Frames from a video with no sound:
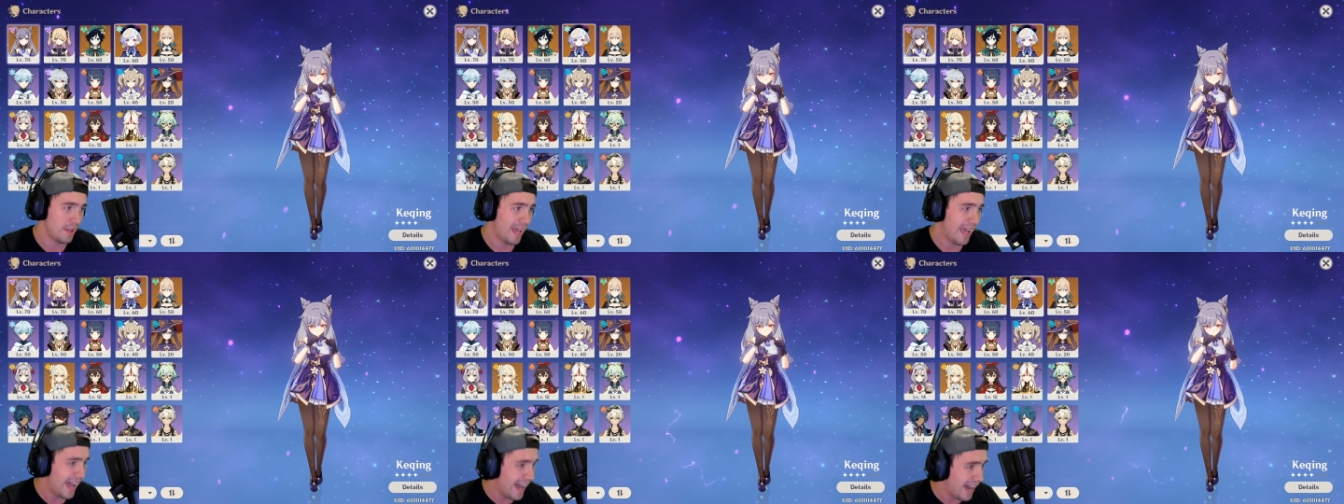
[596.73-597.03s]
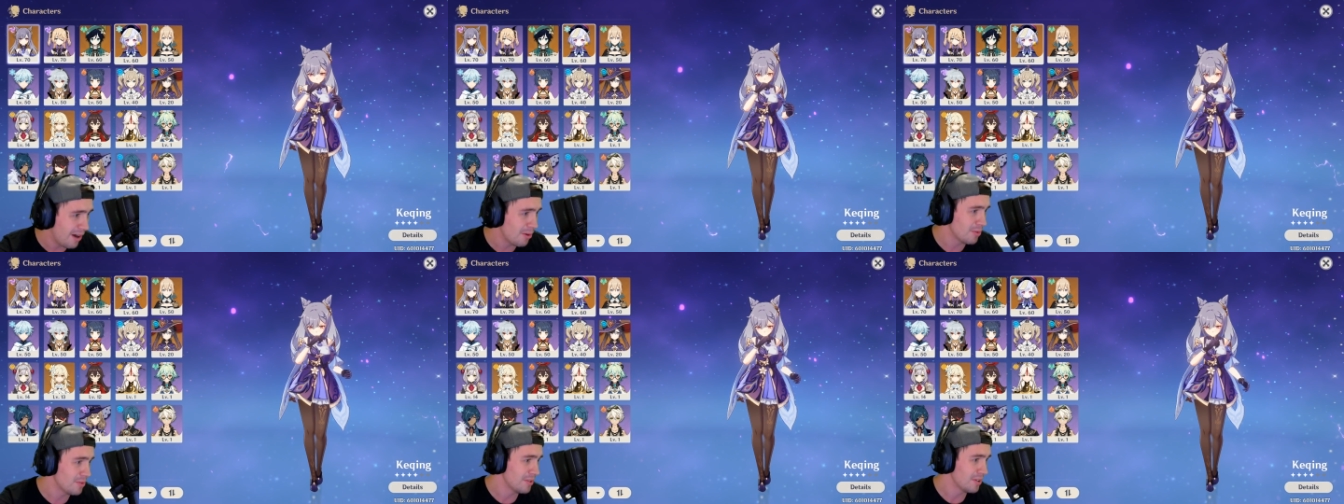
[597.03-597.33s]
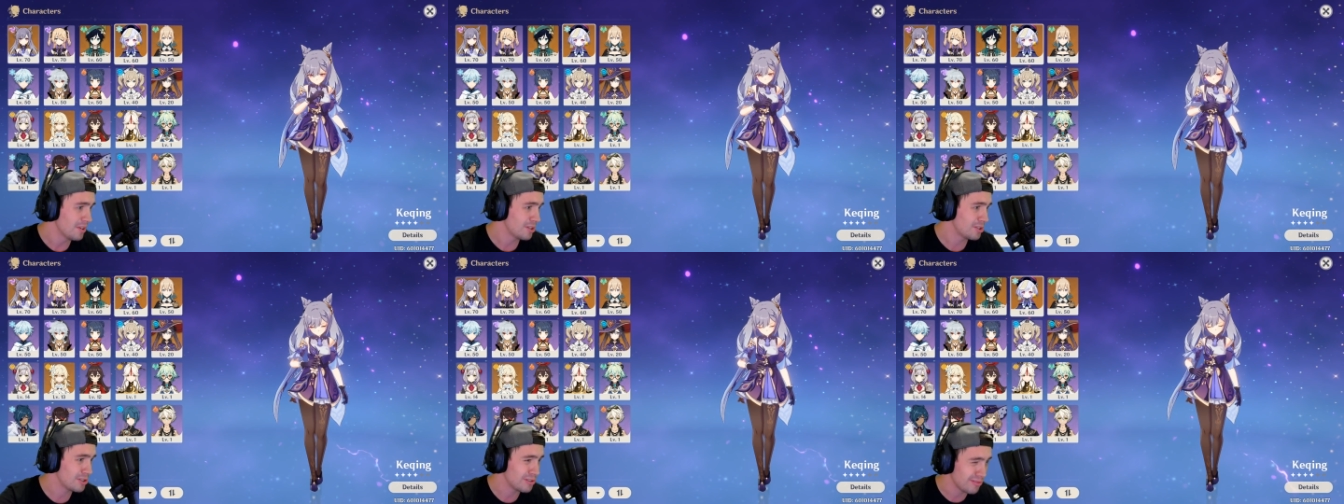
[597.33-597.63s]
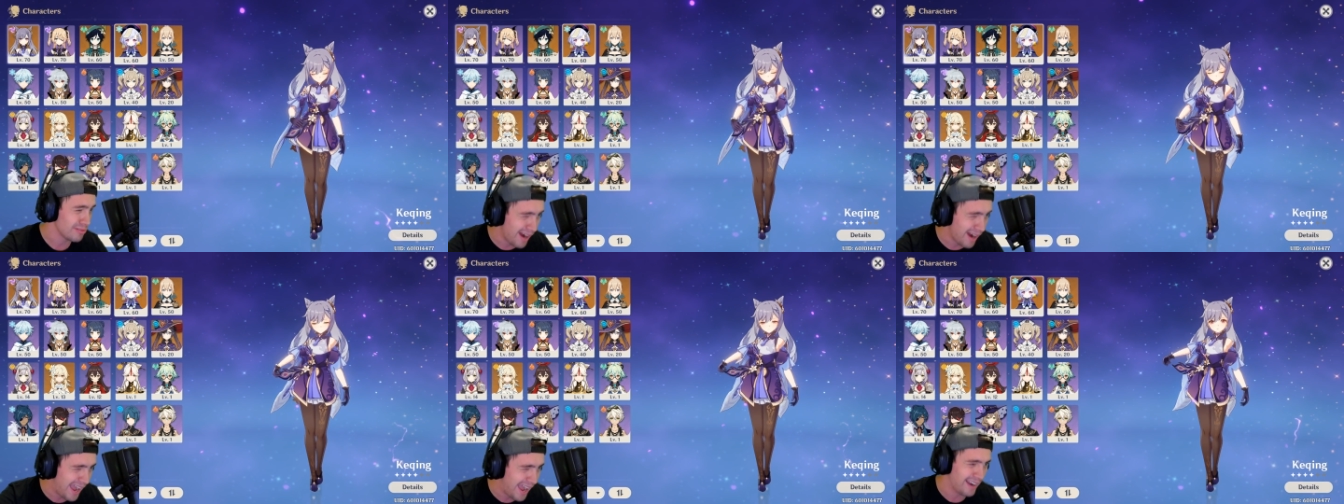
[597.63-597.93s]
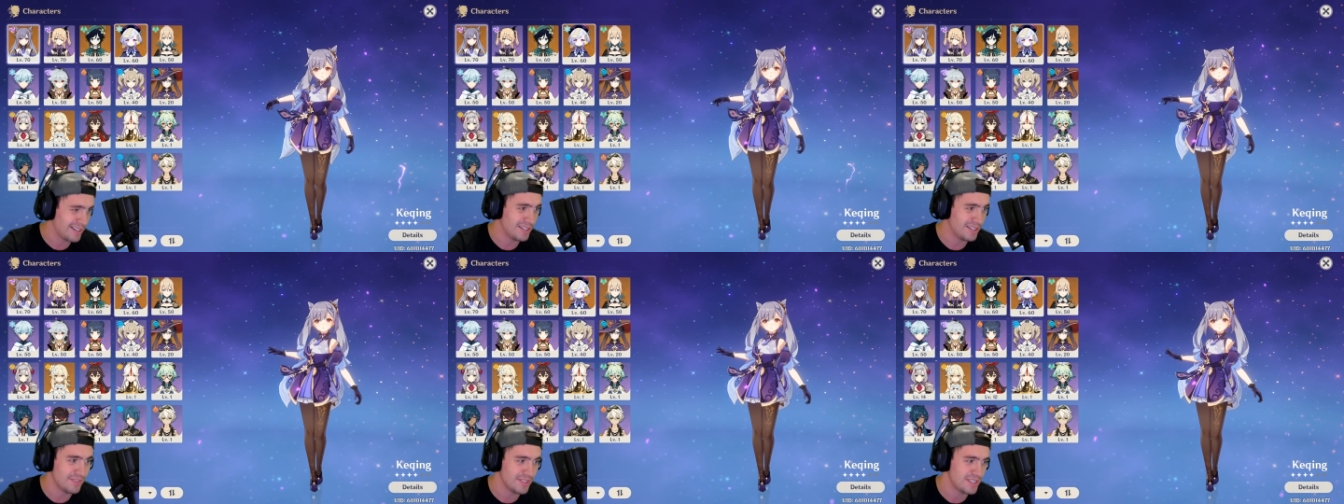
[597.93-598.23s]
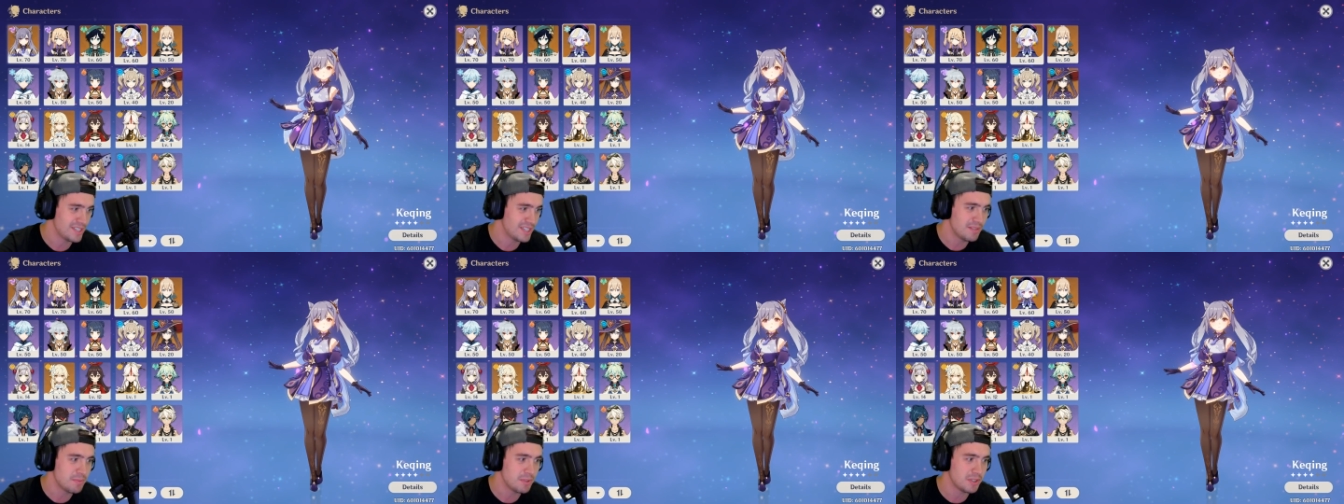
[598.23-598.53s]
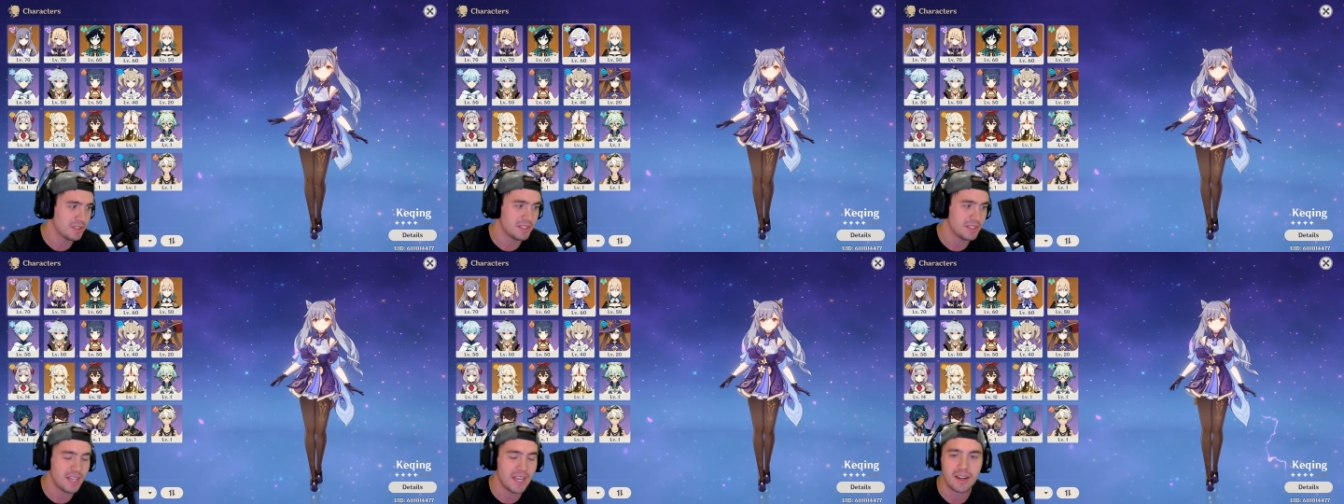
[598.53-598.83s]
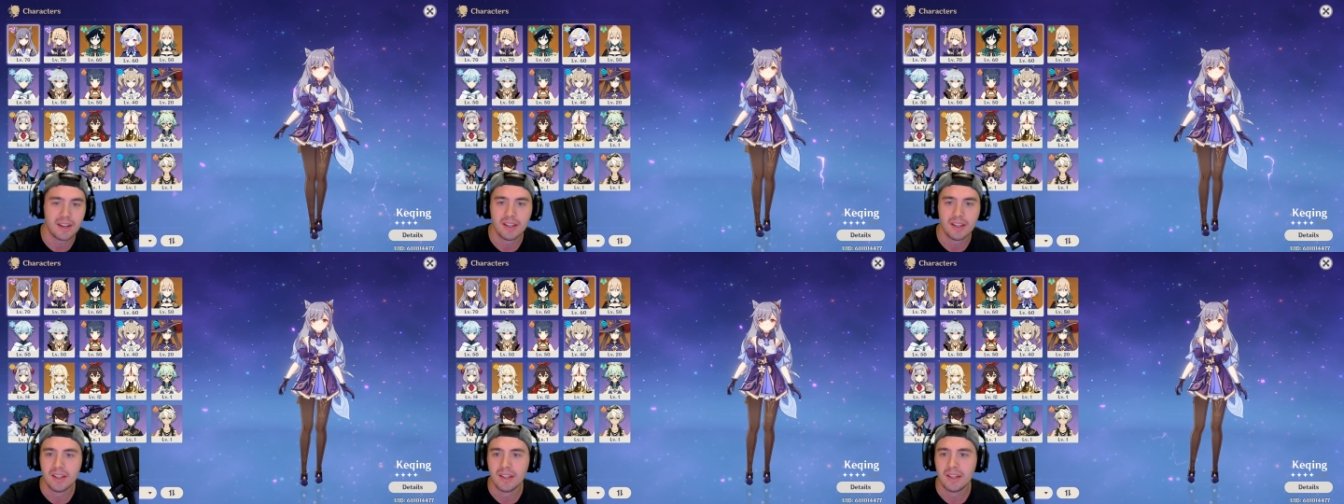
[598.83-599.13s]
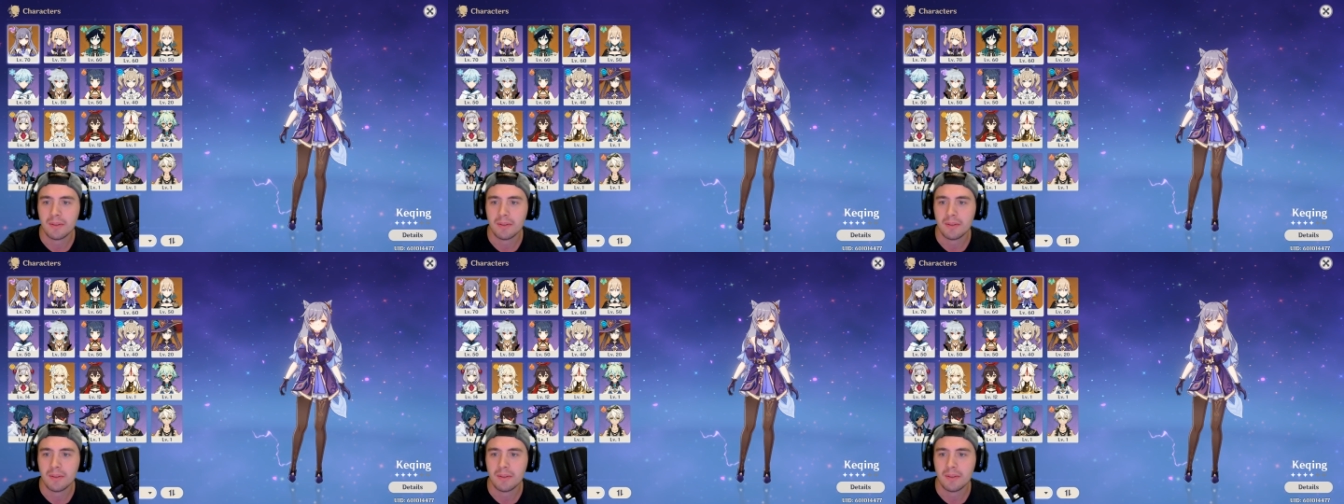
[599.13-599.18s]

how cracked of a team you can get